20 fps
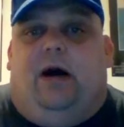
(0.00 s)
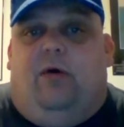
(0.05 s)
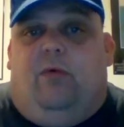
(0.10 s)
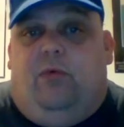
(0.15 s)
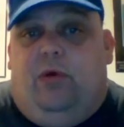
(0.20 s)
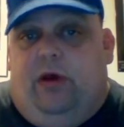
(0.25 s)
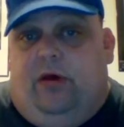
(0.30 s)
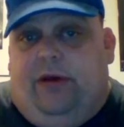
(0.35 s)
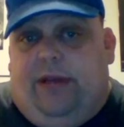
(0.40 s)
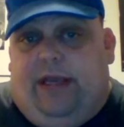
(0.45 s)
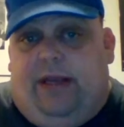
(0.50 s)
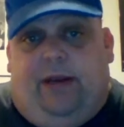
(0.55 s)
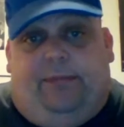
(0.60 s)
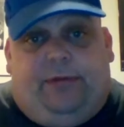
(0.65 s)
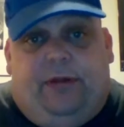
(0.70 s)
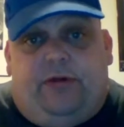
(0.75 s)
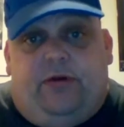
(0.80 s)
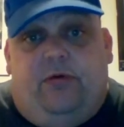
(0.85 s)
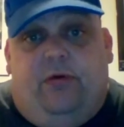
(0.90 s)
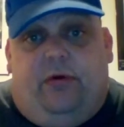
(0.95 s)
we'll get up
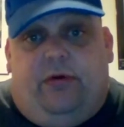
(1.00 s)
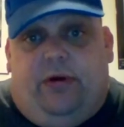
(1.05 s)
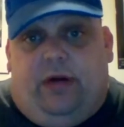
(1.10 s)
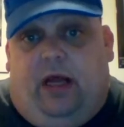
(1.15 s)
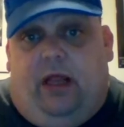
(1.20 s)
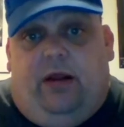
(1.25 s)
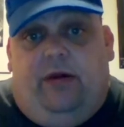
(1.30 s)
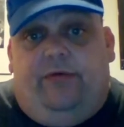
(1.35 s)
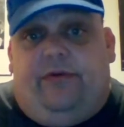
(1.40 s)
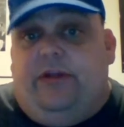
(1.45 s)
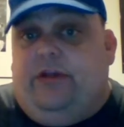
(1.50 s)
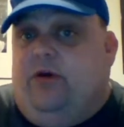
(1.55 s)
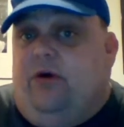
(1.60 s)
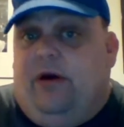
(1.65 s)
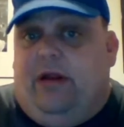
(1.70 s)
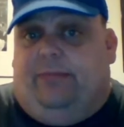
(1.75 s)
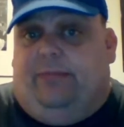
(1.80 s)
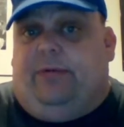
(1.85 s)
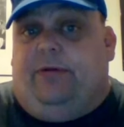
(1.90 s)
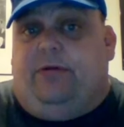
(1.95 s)
to $200 and you'll
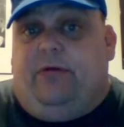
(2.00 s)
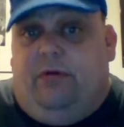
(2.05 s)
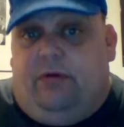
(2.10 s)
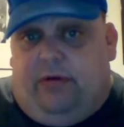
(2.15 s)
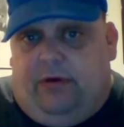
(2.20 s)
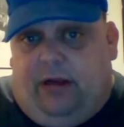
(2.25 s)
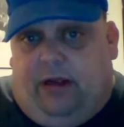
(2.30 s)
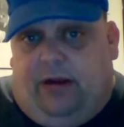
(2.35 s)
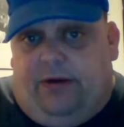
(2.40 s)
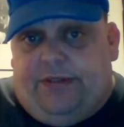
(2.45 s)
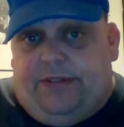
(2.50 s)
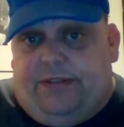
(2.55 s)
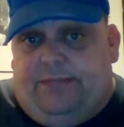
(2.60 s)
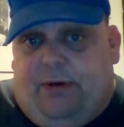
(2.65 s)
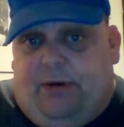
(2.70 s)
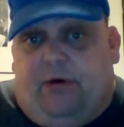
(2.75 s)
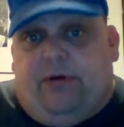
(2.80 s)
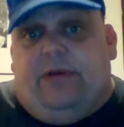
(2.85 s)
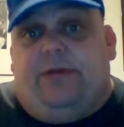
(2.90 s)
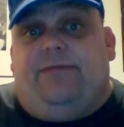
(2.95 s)
get up to $200 as a
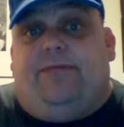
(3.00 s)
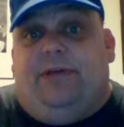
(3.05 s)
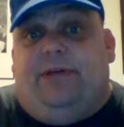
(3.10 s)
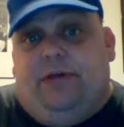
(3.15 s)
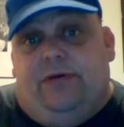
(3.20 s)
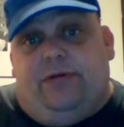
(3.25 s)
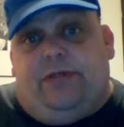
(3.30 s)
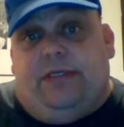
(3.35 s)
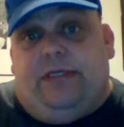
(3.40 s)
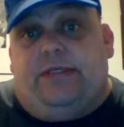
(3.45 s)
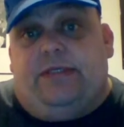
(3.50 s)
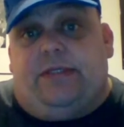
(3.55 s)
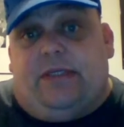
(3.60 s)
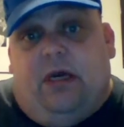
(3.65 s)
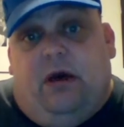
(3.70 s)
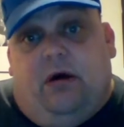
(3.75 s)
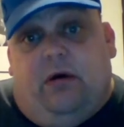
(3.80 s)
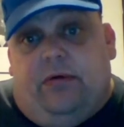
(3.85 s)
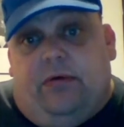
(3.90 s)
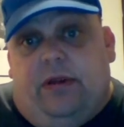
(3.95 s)
bonus for using this
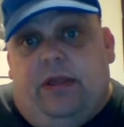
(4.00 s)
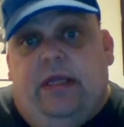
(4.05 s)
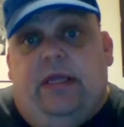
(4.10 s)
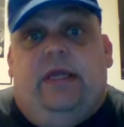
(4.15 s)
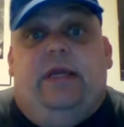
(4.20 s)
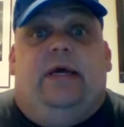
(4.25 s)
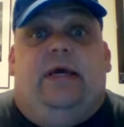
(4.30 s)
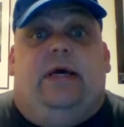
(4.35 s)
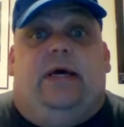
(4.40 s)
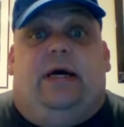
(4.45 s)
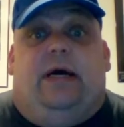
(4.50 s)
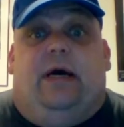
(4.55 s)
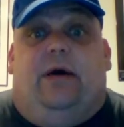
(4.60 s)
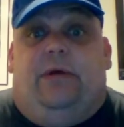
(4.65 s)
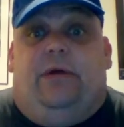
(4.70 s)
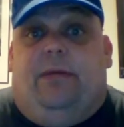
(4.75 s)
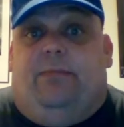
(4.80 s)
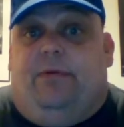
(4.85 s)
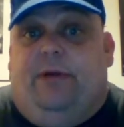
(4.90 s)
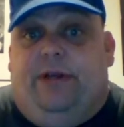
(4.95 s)
code.
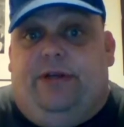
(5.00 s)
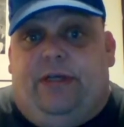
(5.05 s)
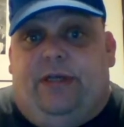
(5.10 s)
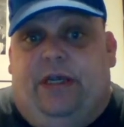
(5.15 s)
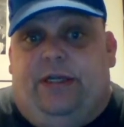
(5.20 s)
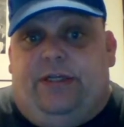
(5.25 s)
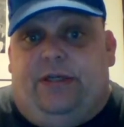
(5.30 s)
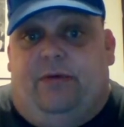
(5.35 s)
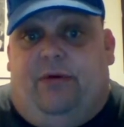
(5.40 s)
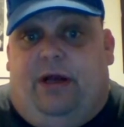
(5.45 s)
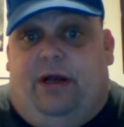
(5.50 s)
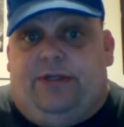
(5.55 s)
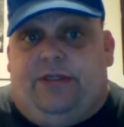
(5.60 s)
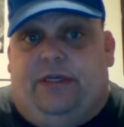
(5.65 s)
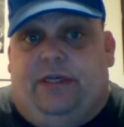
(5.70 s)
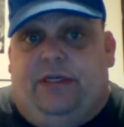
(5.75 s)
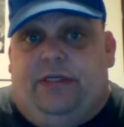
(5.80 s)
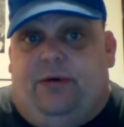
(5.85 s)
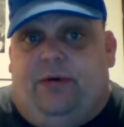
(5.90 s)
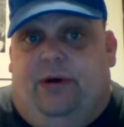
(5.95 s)
we appreciate you
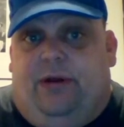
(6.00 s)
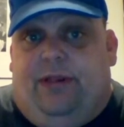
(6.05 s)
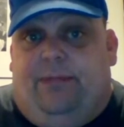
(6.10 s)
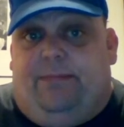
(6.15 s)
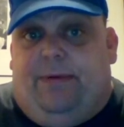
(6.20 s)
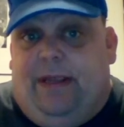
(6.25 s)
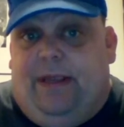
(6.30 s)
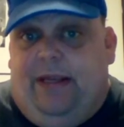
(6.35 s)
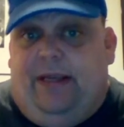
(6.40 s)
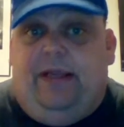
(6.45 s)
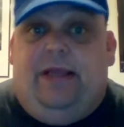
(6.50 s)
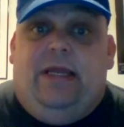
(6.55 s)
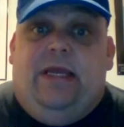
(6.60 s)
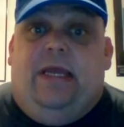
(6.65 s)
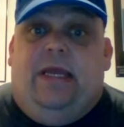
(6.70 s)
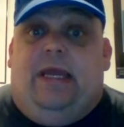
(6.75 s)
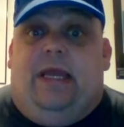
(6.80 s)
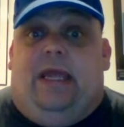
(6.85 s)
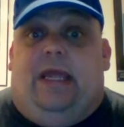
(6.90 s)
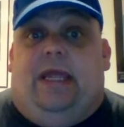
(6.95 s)
watching Enjoy the Pig
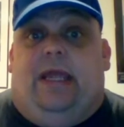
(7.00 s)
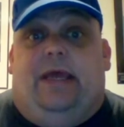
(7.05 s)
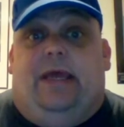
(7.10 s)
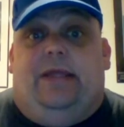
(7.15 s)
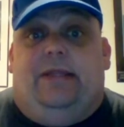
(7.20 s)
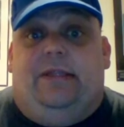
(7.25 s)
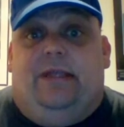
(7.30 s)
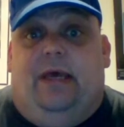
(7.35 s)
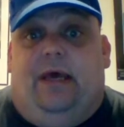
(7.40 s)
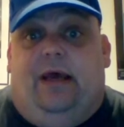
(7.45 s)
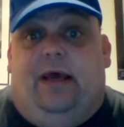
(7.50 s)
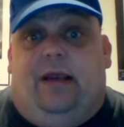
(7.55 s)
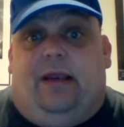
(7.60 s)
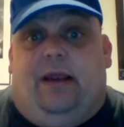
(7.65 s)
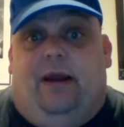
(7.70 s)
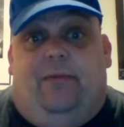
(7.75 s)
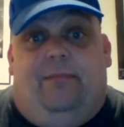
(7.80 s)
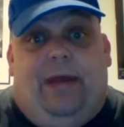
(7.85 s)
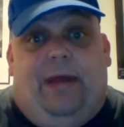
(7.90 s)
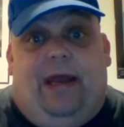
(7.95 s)
and
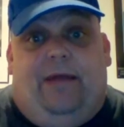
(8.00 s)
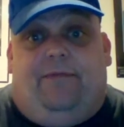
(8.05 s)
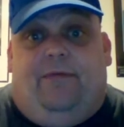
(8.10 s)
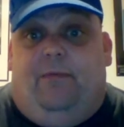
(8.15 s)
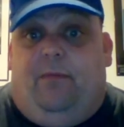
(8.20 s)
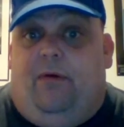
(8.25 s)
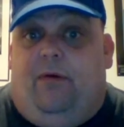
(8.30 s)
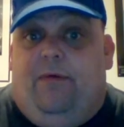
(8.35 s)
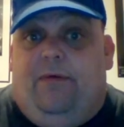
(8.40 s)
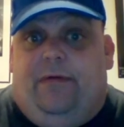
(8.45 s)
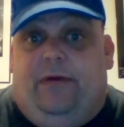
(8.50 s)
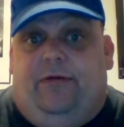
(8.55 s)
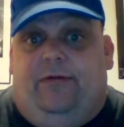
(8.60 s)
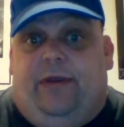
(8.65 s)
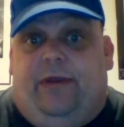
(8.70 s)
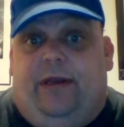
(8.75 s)
come back for more reviews.